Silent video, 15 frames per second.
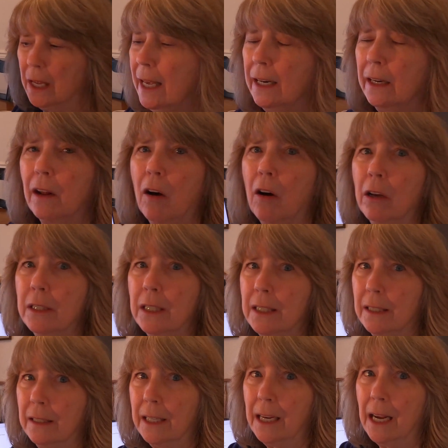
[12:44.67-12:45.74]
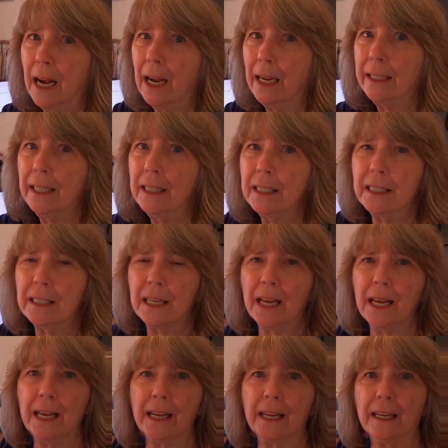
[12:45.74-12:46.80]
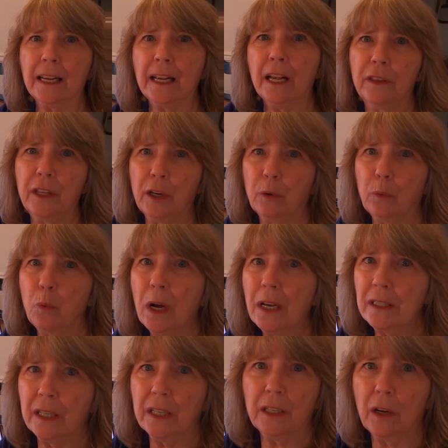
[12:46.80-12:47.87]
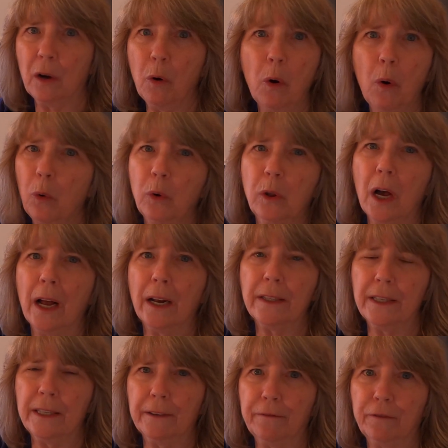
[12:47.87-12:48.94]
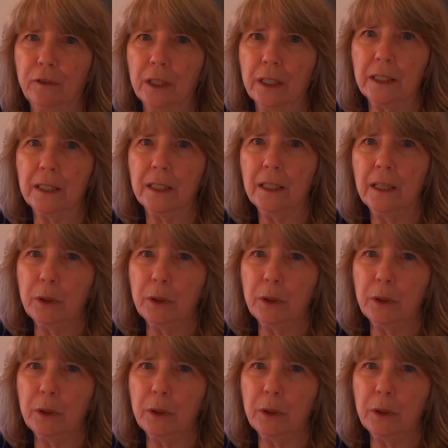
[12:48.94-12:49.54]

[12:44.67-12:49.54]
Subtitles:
And honestly, I can say there wasn't a whole lot different